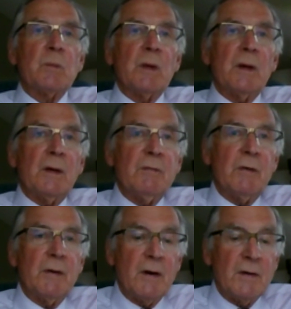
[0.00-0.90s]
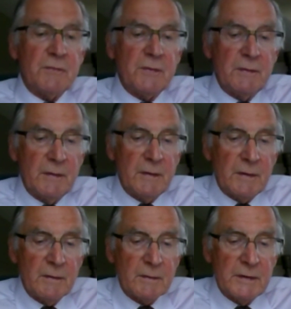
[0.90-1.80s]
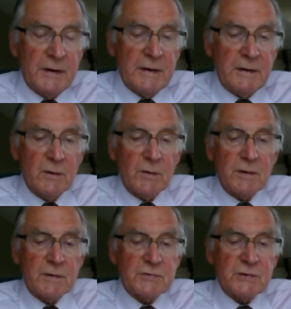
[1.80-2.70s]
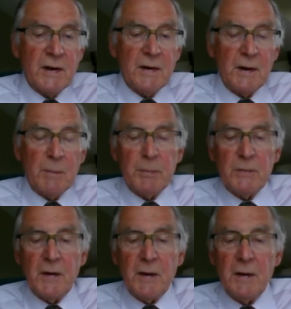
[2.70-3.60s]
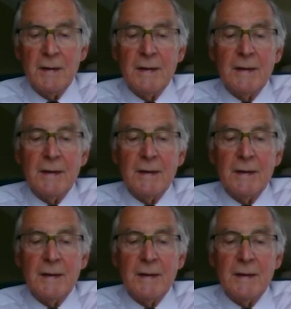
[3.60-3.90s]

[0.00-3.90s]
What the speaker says: Very often, Canadian lawyers stand up and they